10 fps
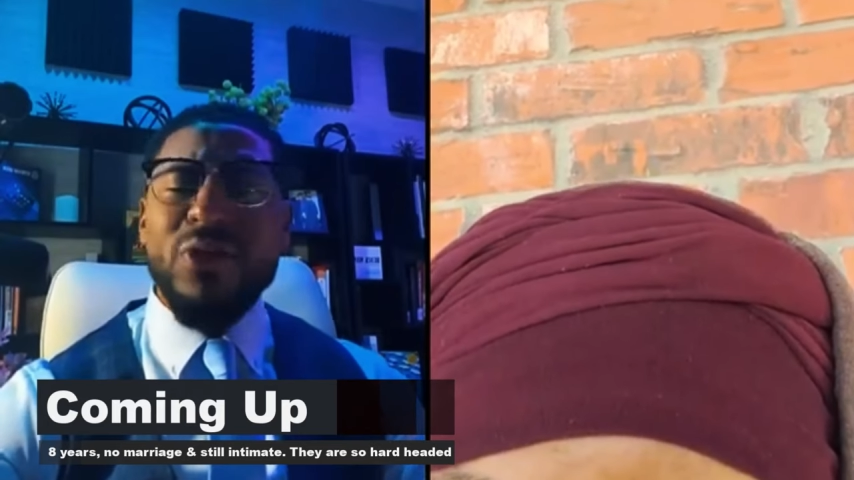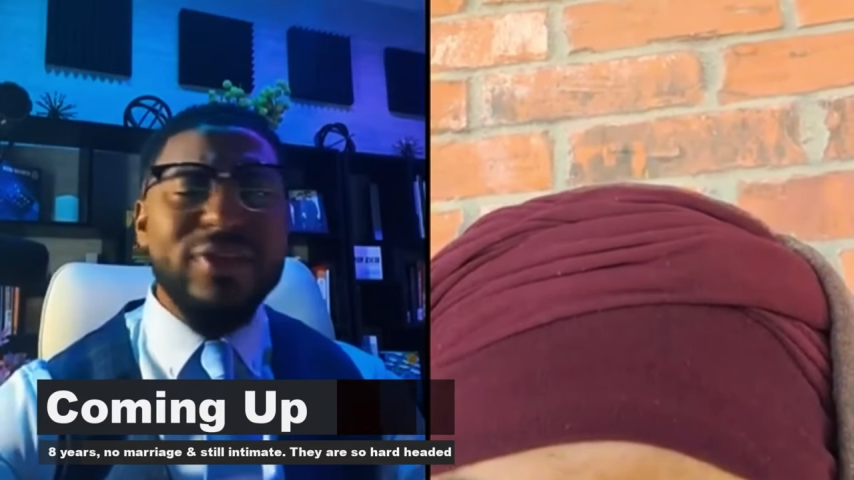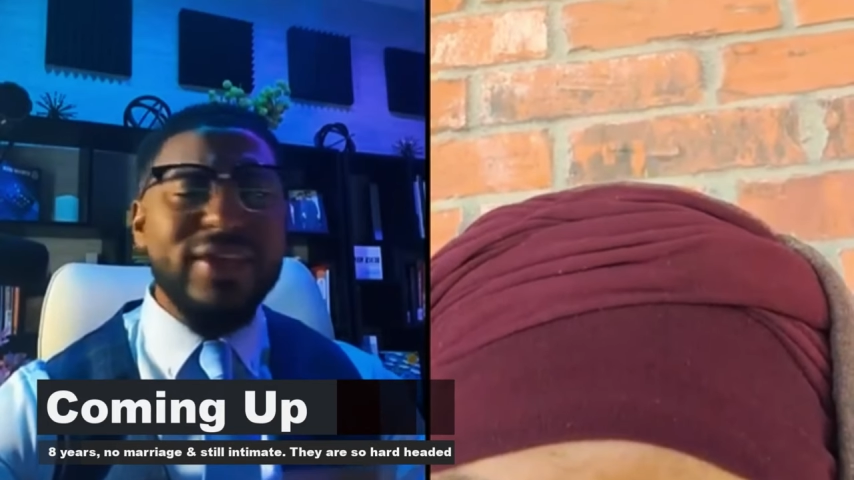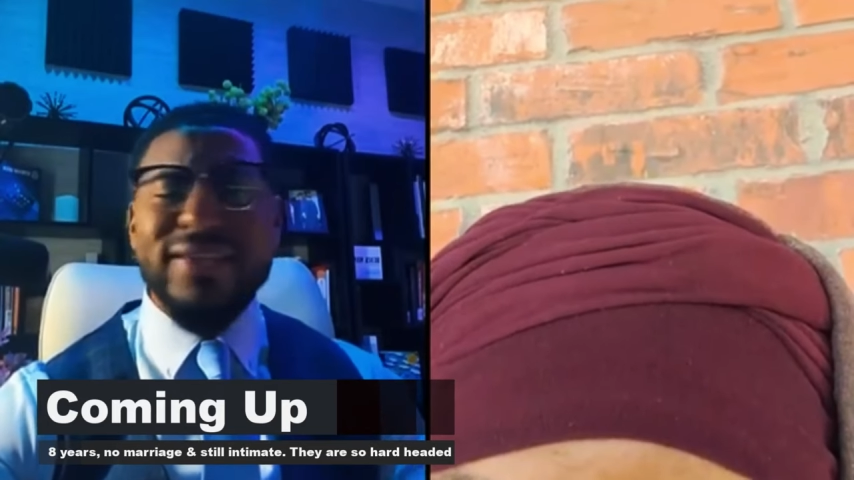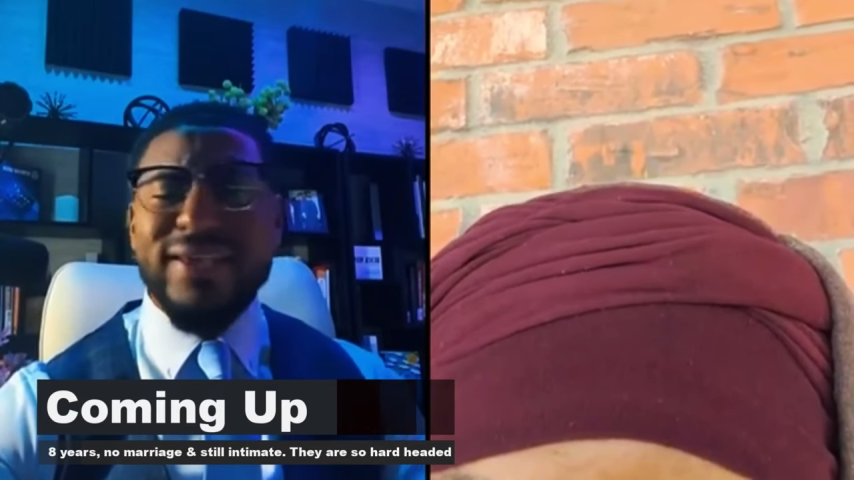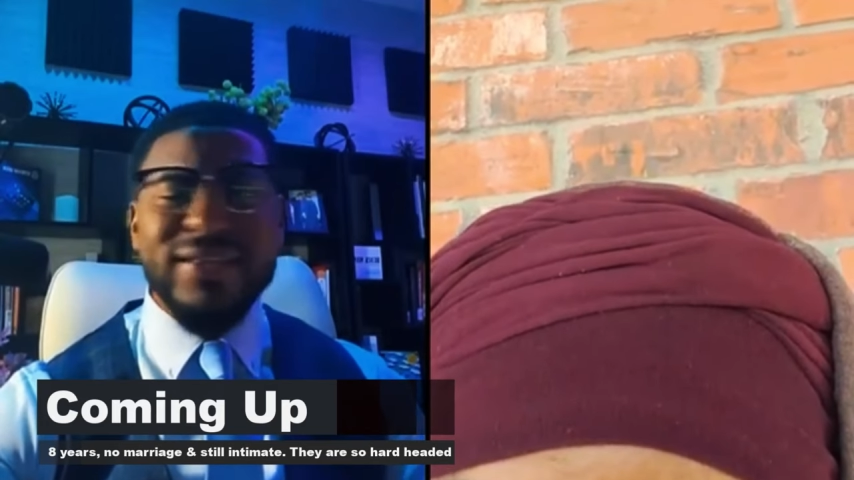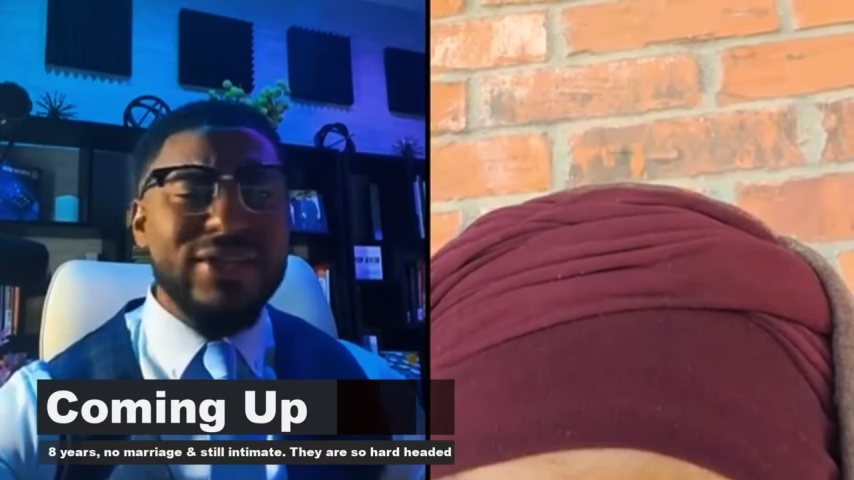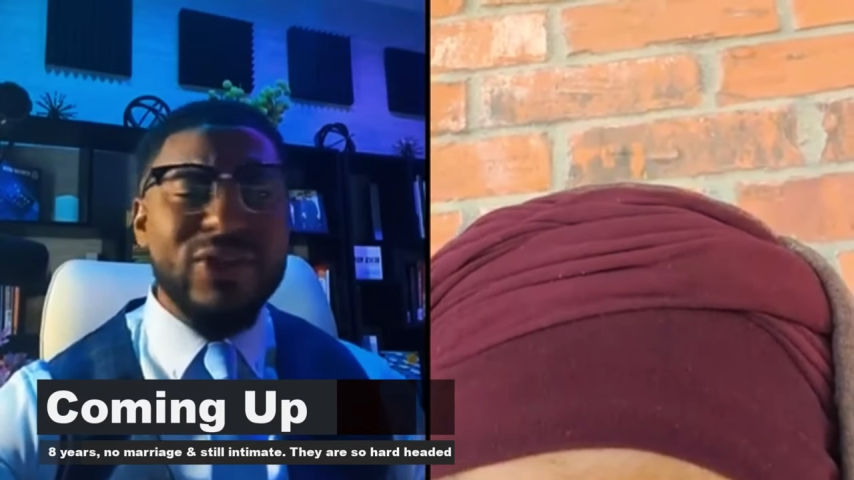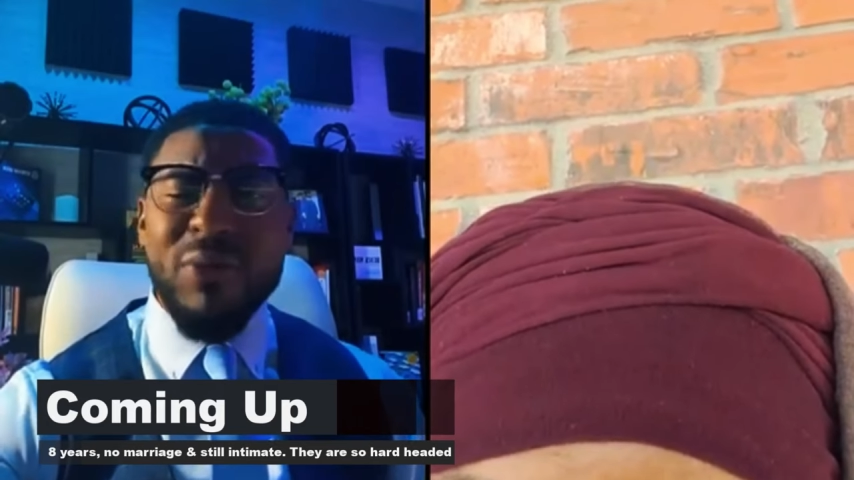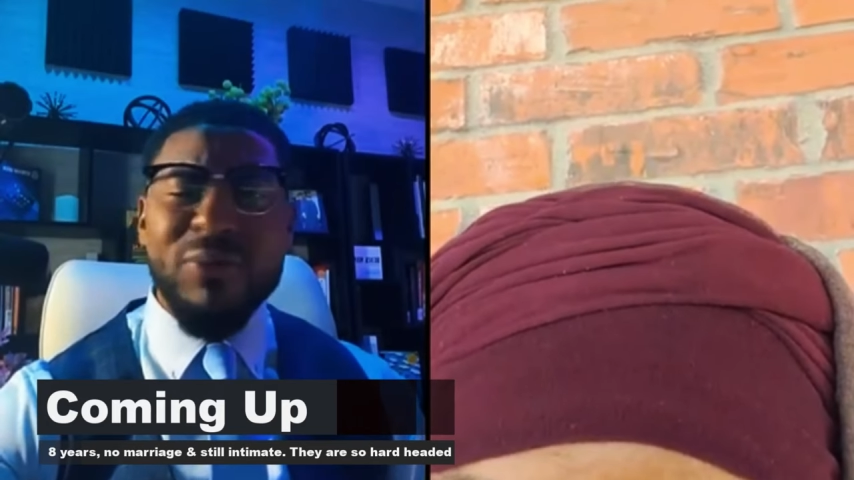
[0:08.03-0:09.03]
You don't need to get
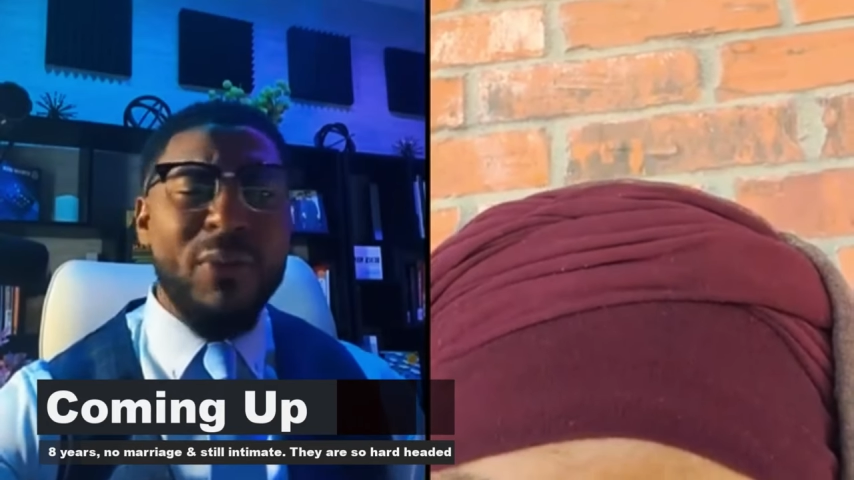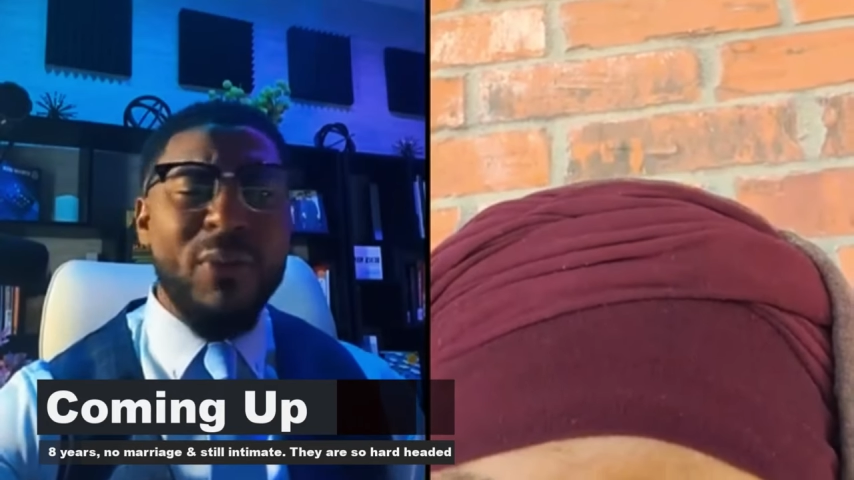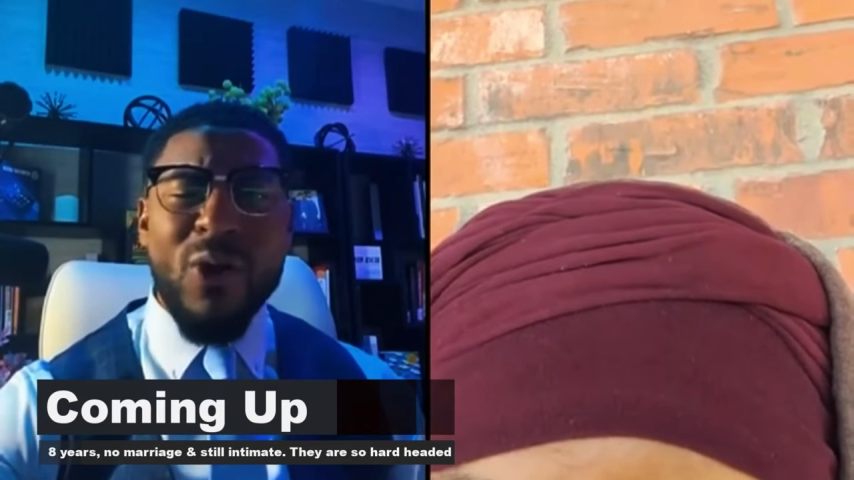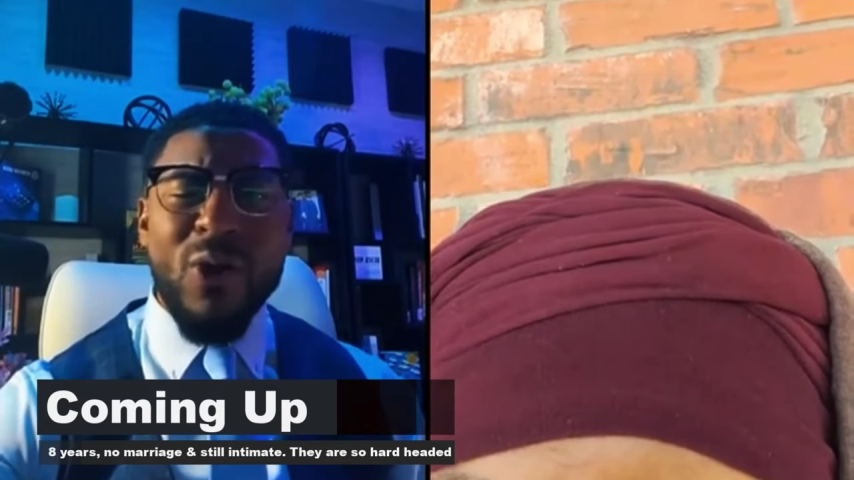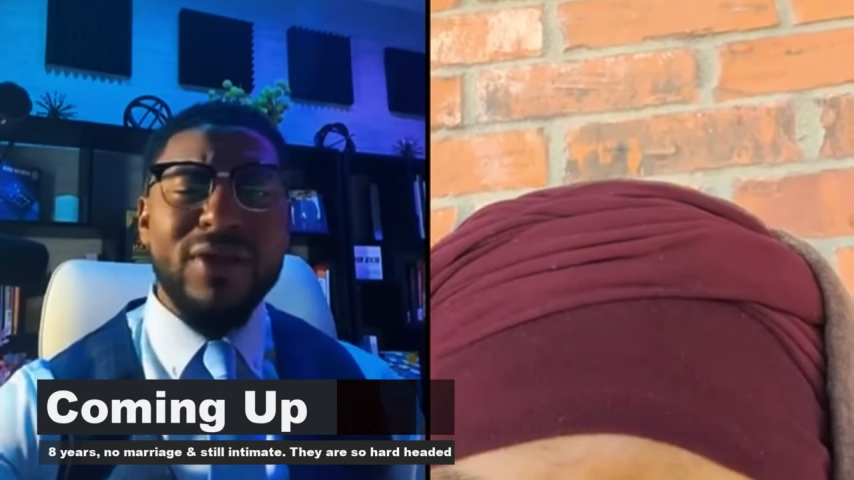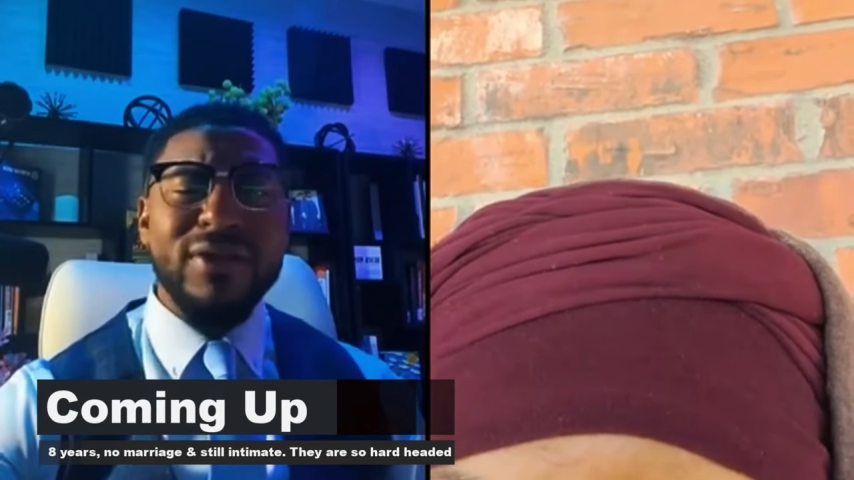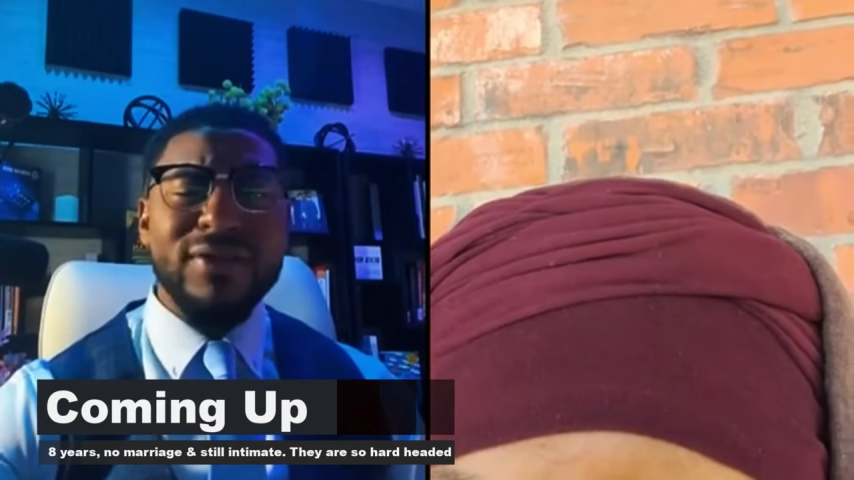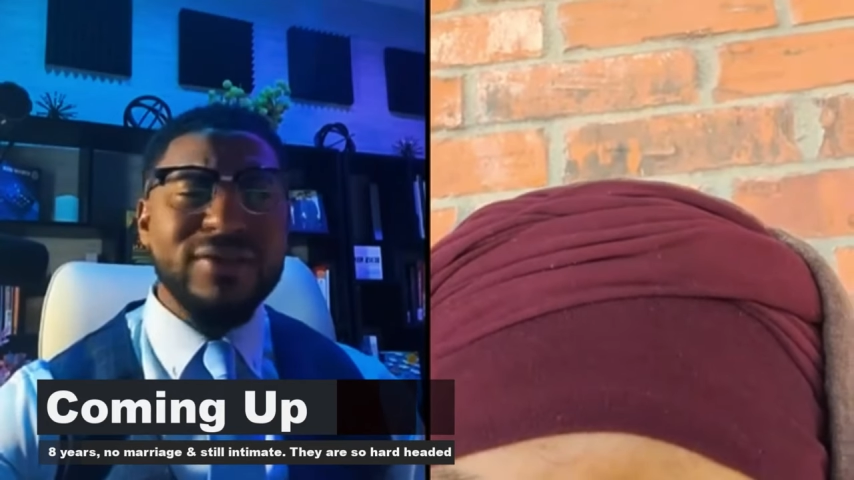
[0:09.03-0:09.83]
to know him no more.